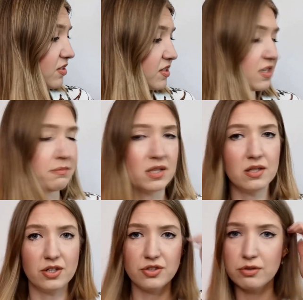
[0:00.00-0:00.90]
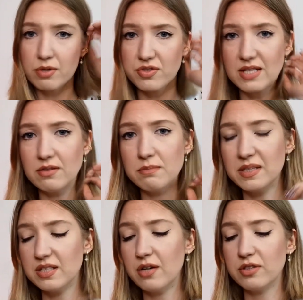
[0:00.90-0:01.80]
similar to Rosendo
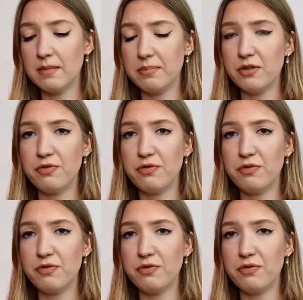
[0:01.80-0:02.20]
Matteo No.